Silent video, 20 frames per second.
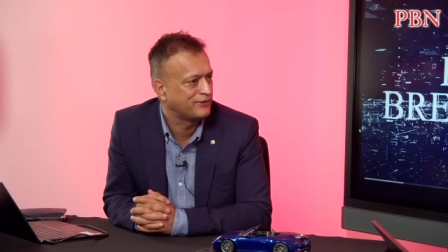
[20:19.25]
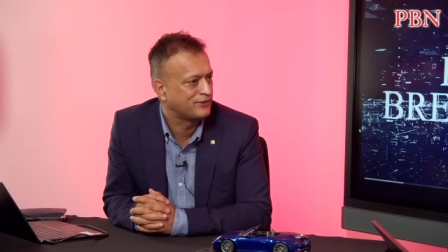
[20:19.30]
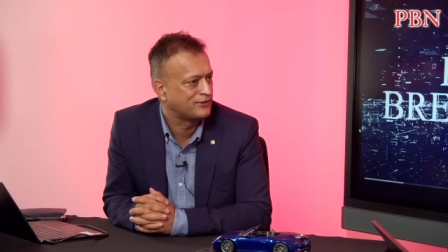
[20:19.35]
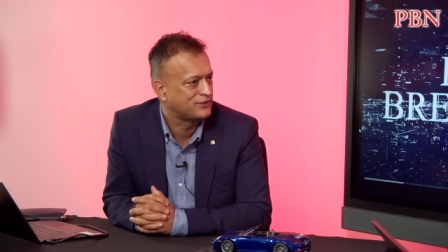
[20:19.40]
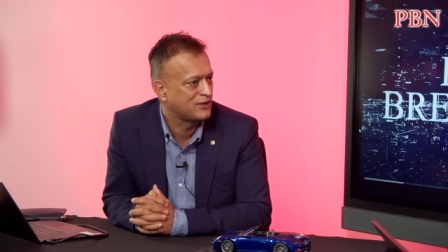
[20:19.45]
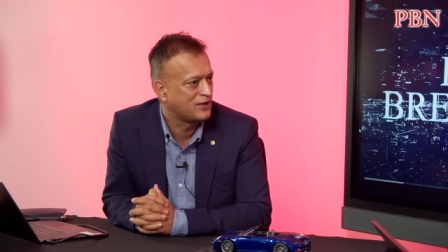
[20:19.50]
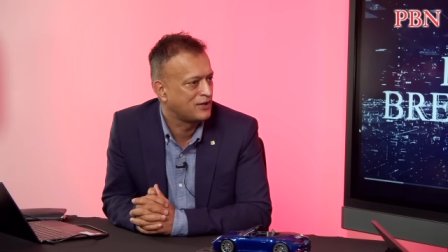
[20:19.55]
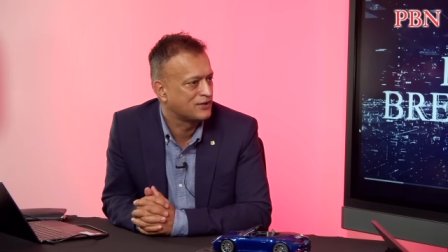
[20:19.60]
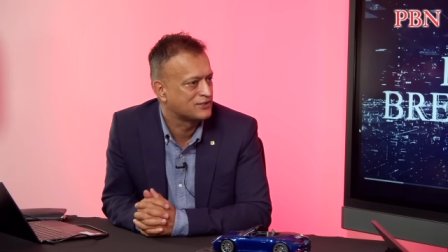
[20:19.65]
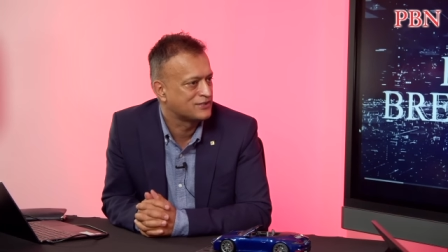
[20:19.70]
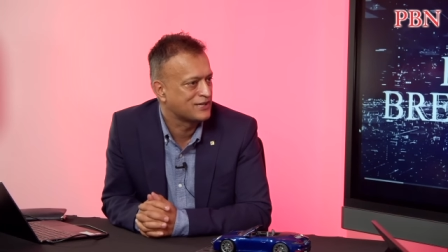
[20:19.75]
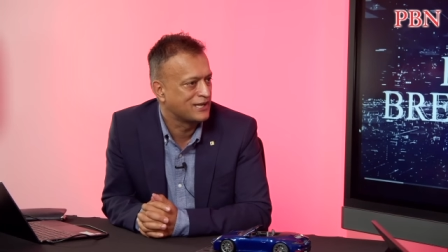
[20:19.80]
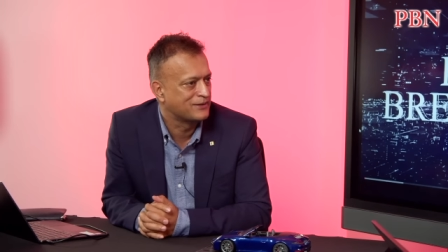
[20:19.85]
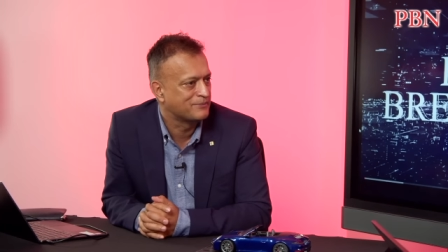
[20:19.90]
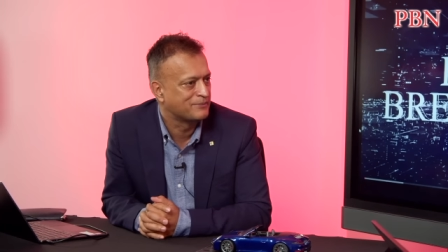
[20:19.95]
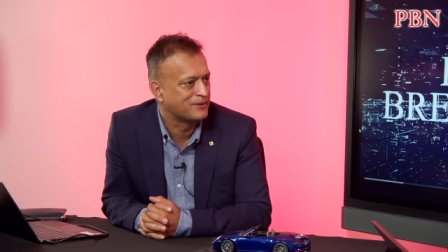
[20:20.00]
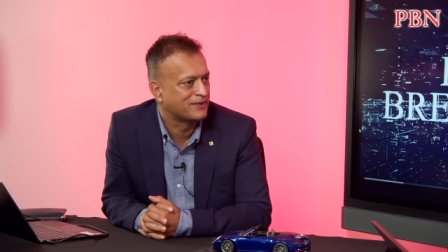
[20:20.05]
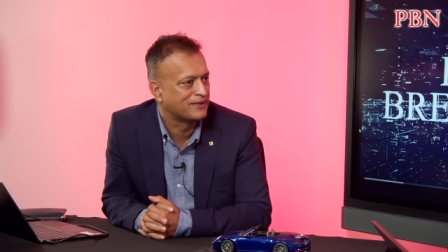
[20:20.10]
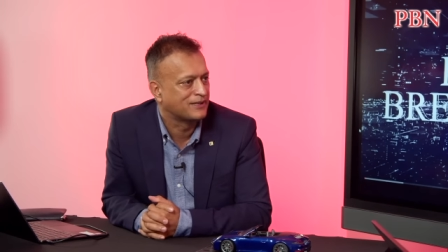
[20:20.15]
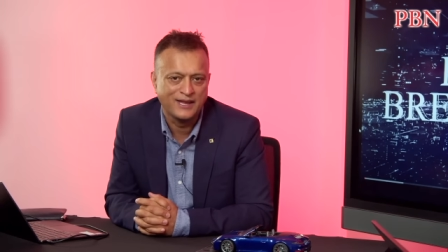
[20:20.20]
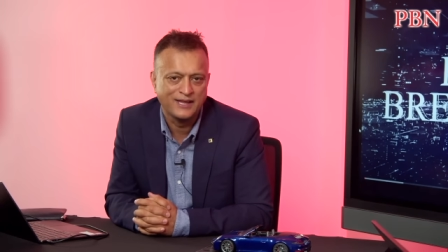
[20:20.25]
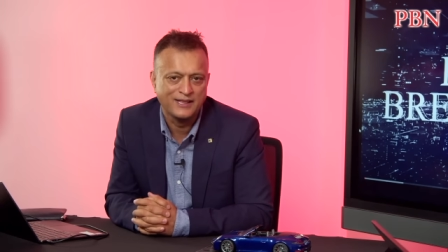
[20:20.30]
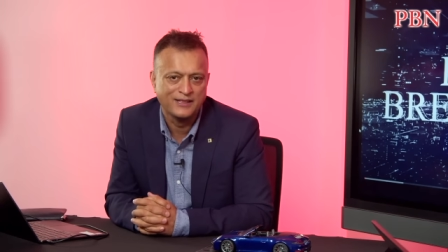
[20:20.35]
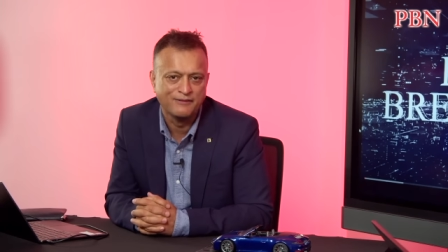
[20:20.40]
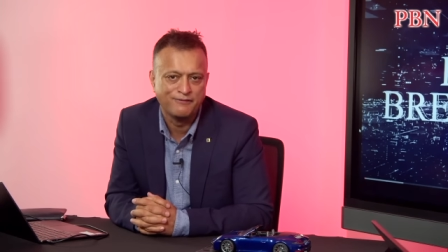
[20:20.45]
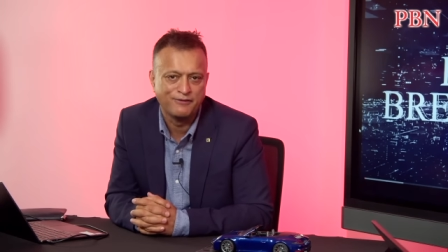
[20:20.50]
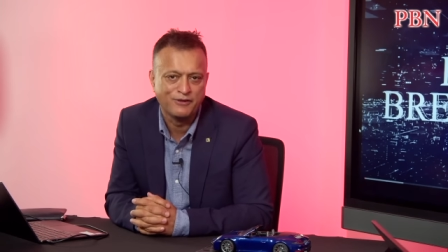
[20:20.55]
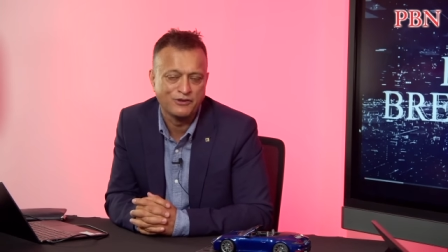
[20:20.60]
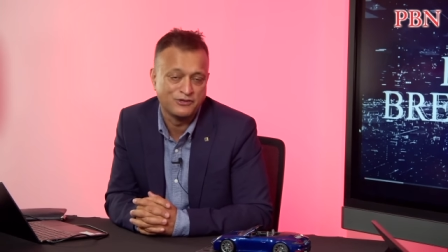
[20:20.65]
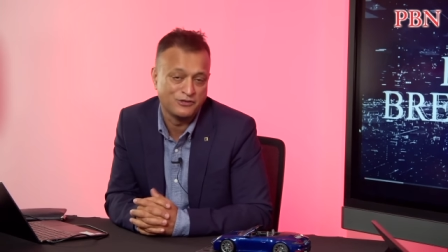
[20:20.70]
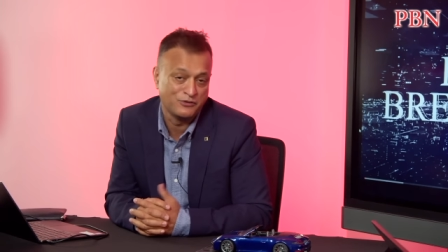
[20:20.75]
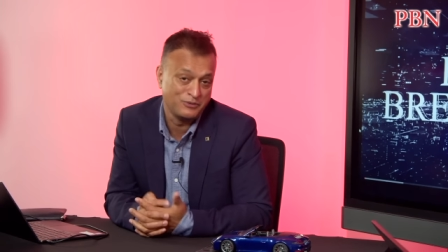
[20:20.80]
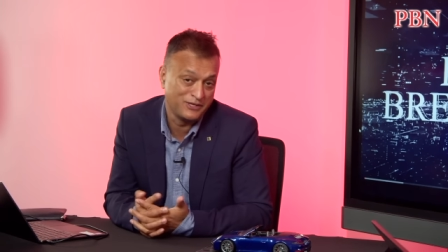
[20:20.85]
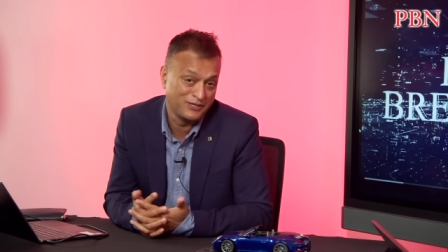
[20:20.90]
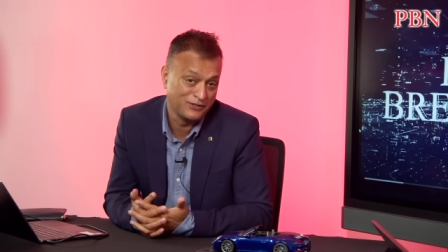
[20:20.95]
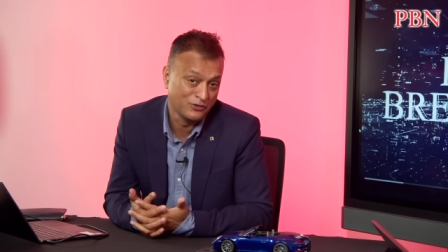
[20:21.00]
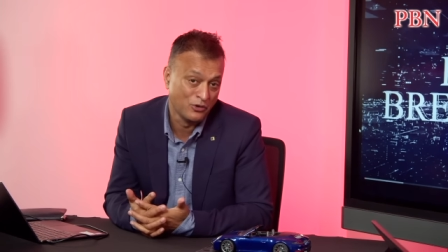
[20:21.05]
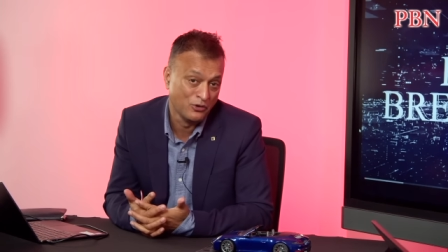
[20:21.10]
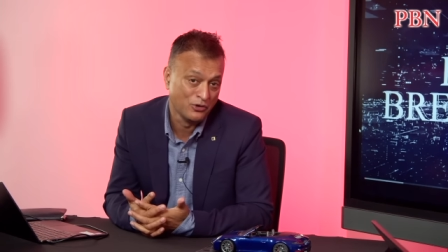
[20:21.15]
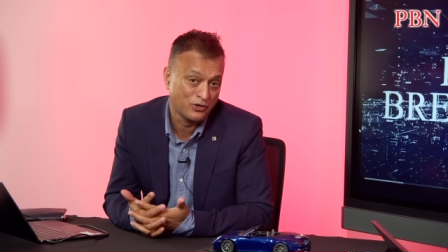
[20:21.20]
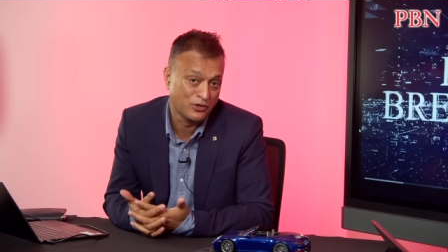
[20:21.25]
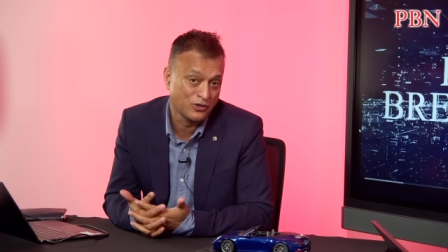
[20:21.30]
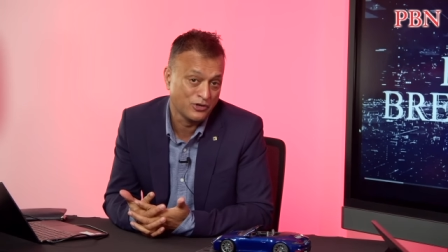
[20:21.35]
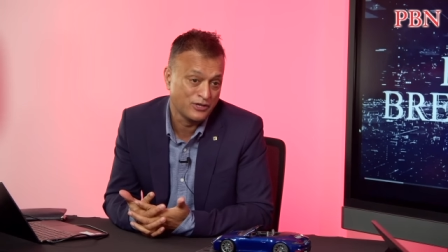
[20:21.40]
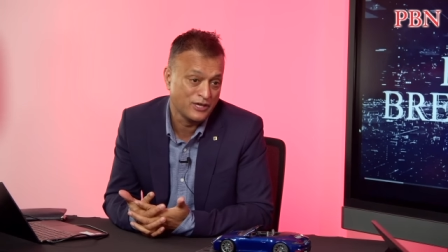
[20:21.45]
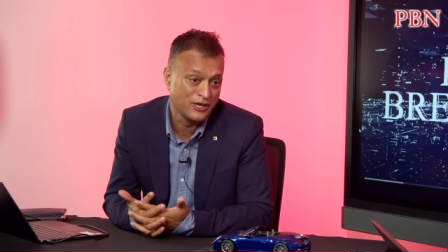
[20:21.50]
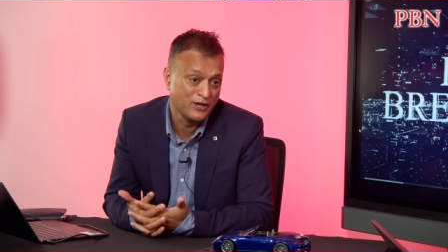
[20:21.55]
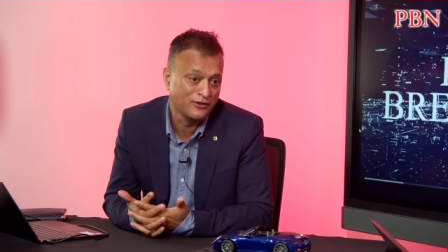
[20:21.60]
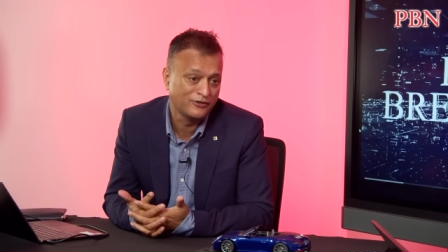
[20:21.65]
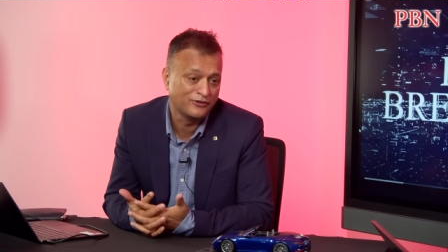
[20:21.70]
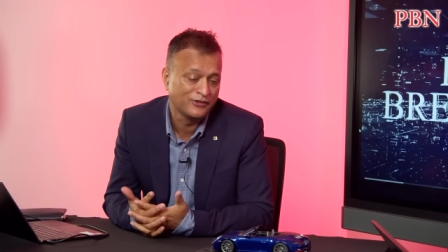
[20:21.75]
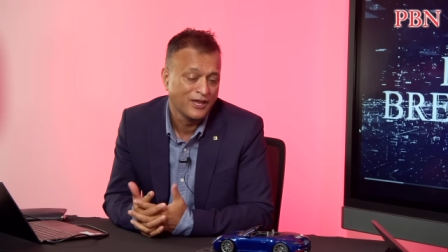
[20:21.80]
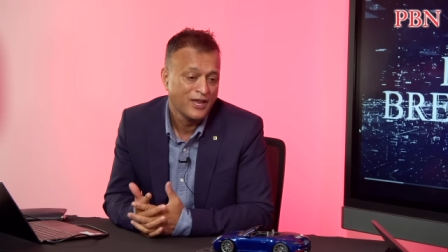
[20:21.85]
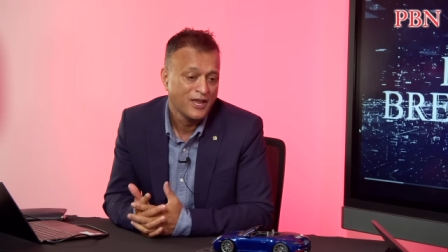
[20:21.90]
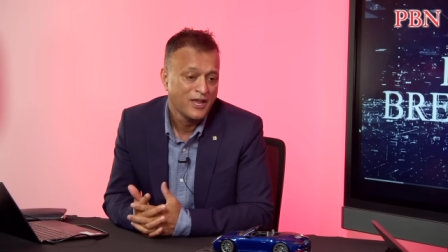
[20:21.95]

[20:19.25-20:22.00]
charge element in the future, which is all good news